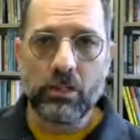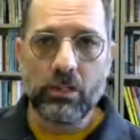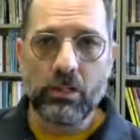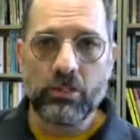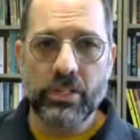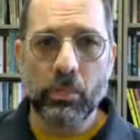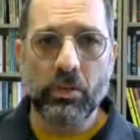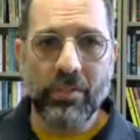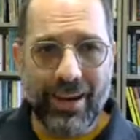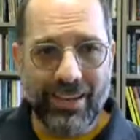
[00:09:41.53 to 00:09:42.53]
but you're still
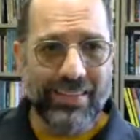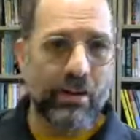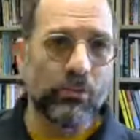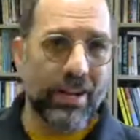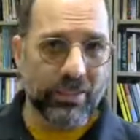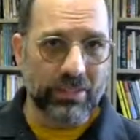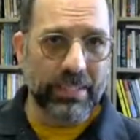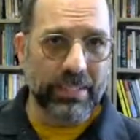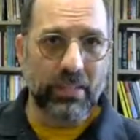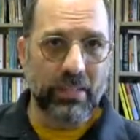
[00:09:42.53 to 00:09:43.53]
providing that
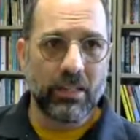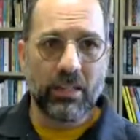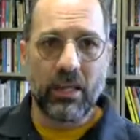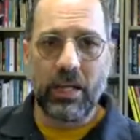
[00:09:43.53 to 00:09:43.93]
record link